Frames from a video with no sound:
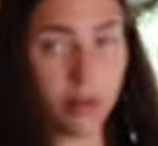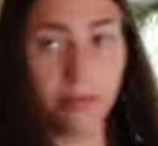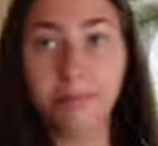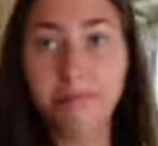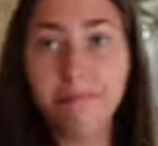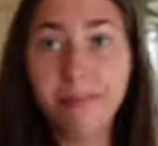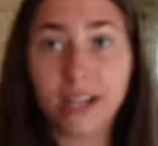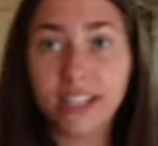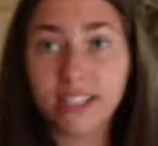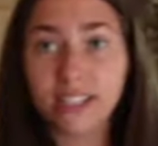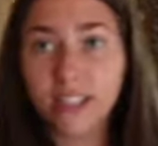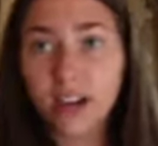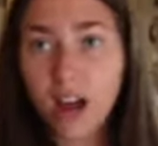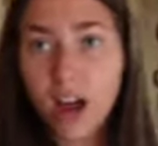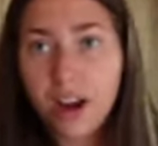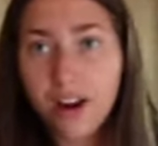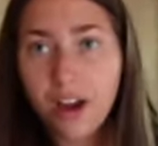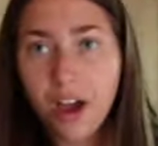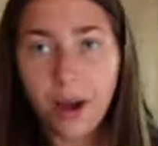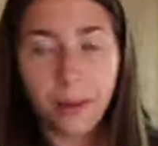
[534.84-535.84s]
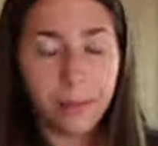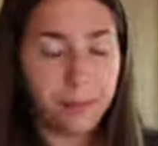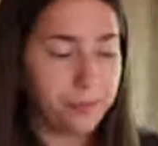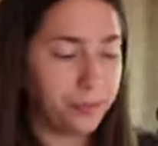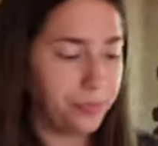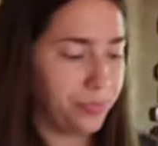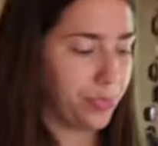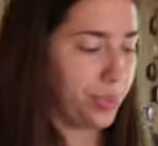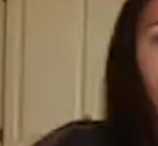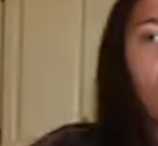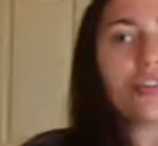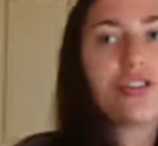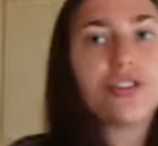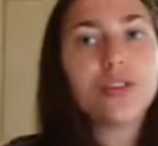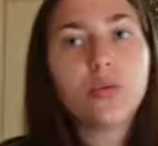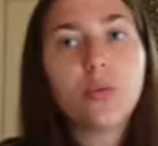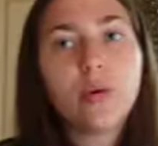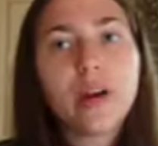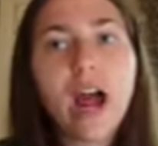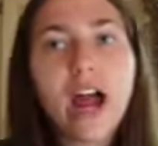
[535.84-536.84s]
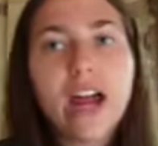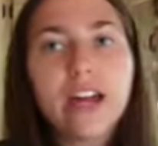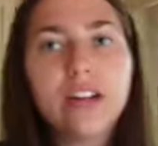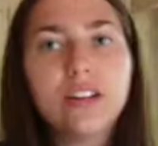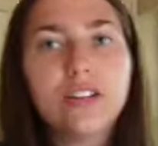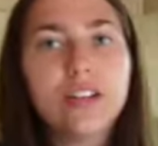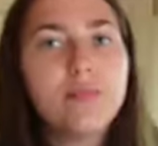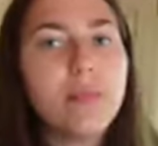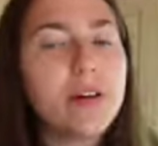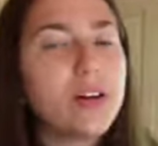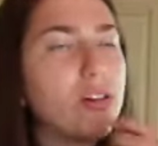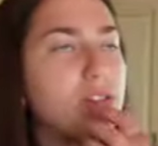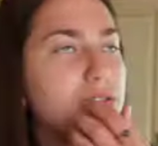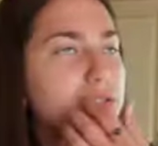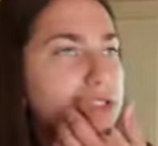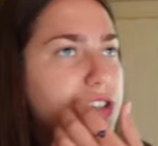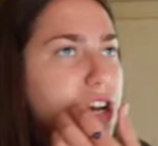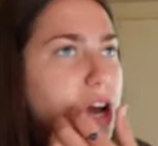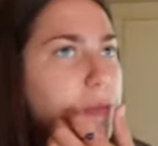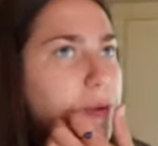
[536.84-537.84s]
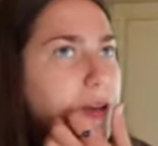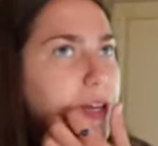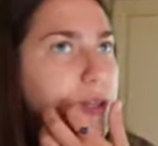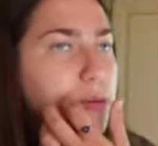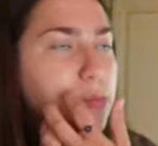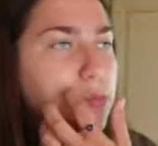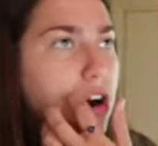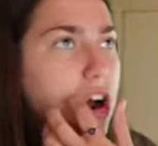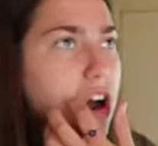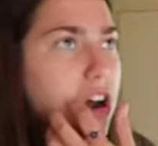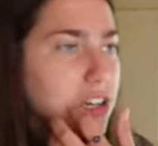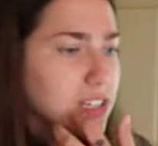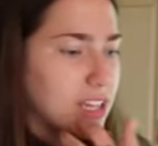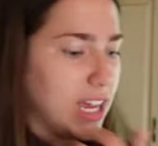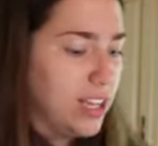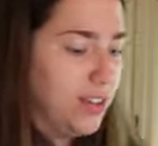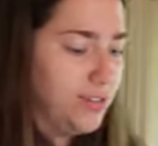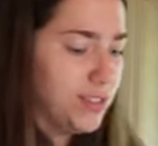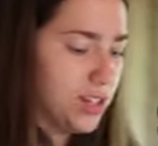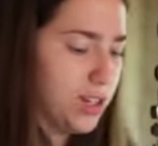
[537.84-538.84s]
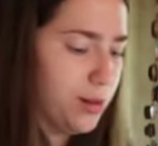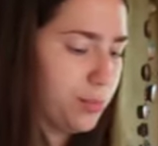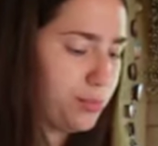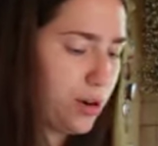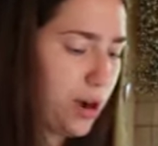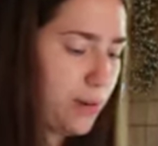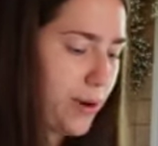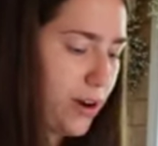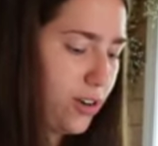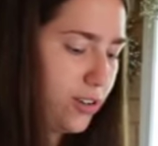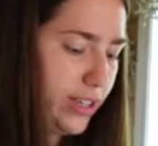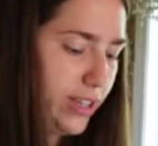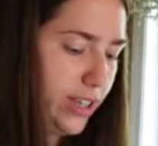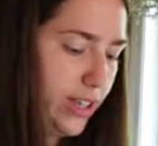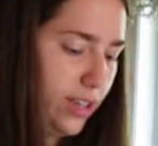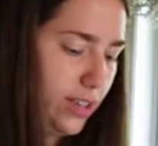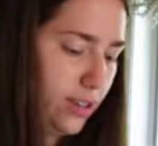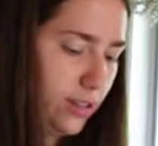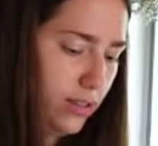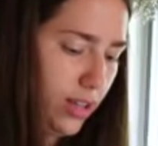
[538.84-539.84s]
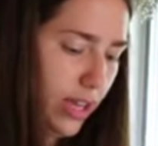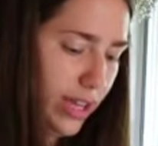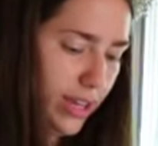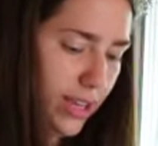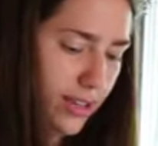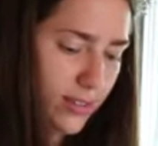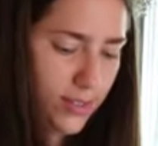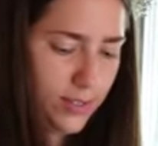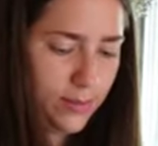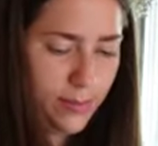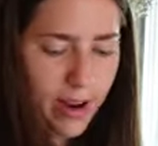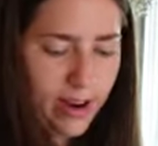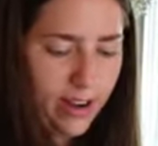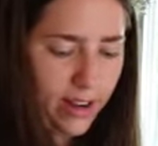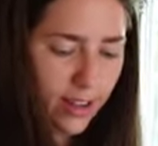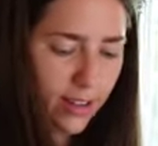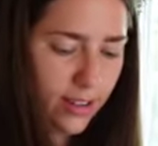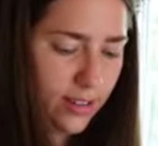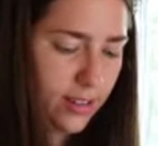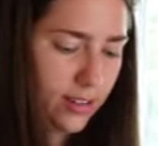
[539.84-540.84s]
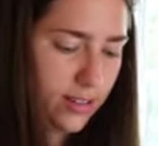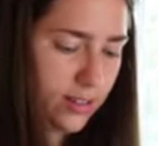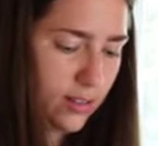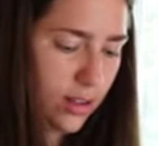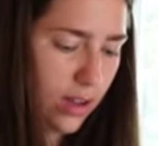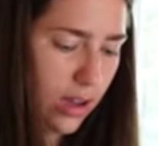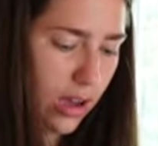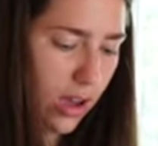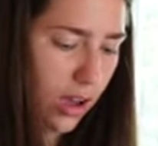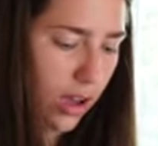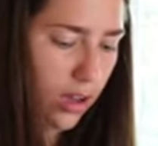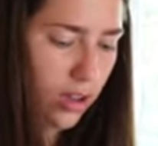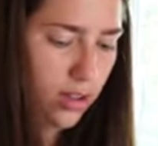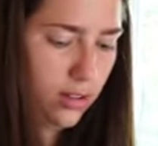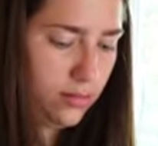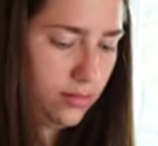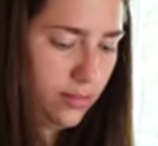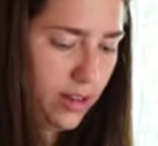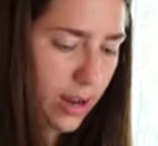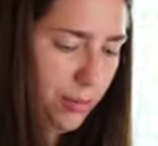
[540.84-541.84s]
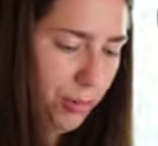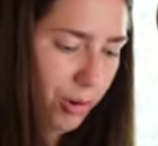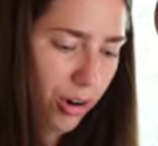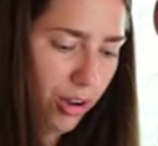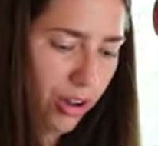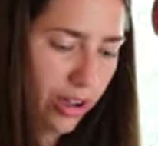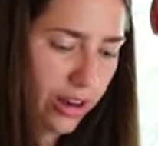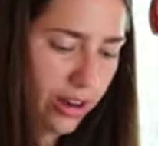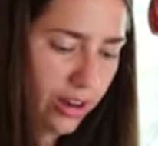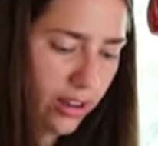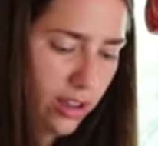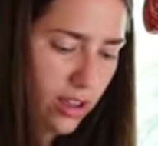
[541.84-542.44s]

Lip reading: Mix it on up. Also, when I did my grocery shopping in the Bronx, I lived in a primarily like Hispanic neighborhood.